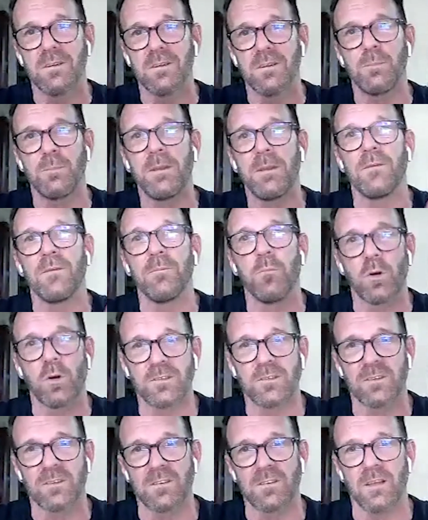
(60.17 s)
to be
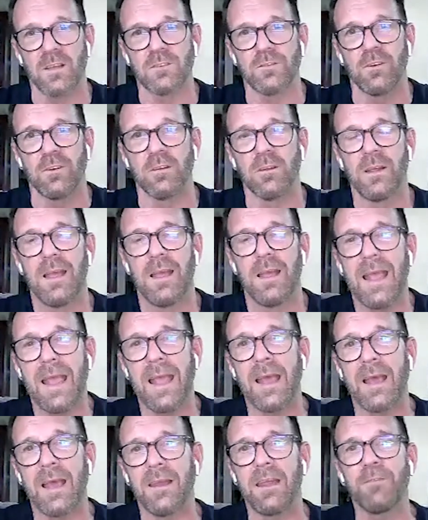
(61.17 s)
more successful.
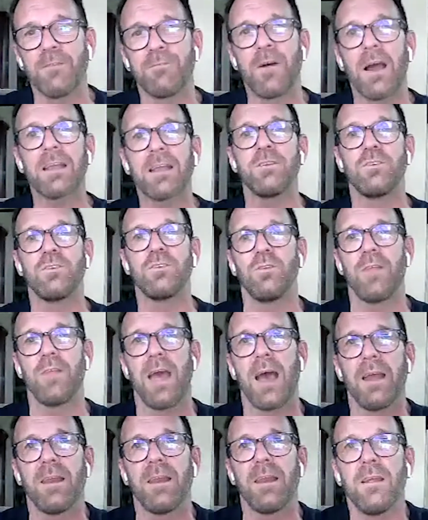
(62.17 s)
And if I can do
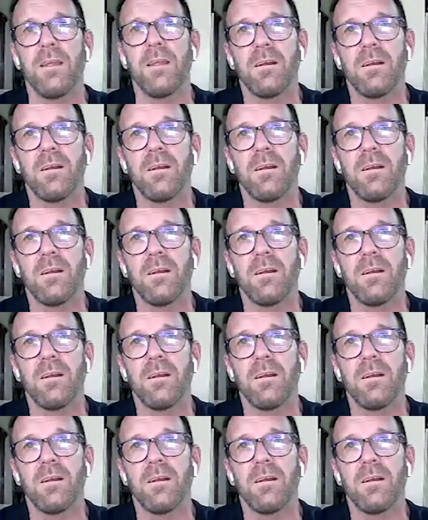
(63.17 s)
that